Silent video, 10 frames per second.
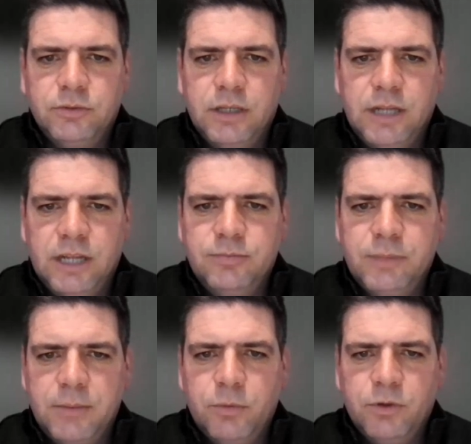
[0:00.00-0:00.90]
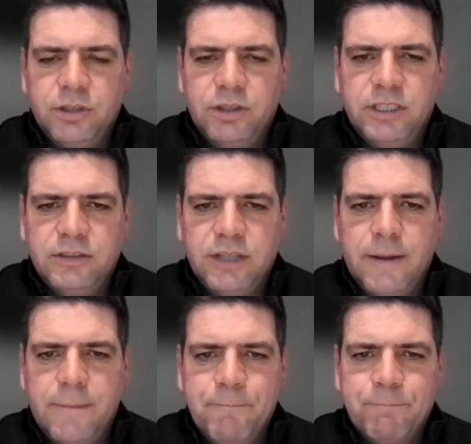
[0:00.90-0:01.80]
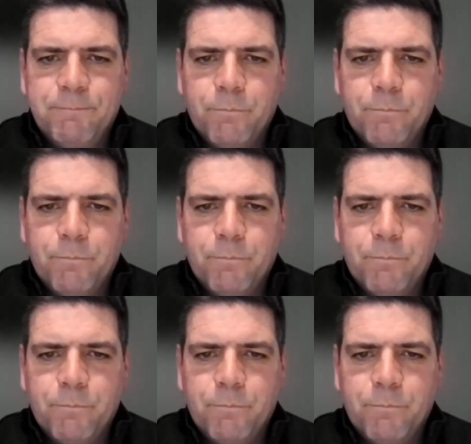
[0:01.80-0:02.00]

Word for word: on, and that's maybe one of the things there.